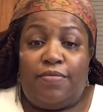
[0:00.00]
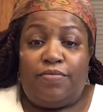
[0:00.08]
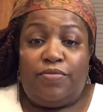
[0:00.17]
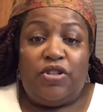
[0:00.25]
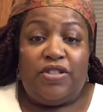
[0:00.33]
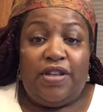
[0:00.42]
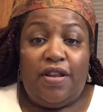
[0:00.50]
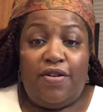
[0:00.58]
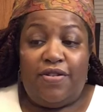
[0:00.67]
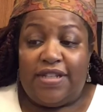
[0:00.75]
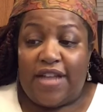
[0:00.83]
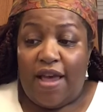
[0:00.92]
Just a little
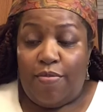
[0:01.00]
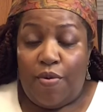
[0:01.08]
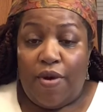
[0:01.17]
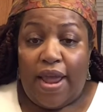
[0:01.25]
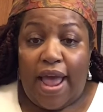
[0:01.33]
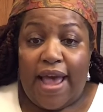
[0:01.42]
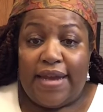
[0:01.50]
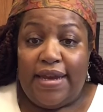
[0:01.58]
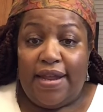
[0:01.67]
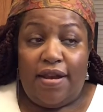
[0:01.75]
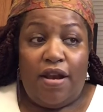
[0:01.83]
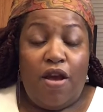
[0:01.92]
side point, I did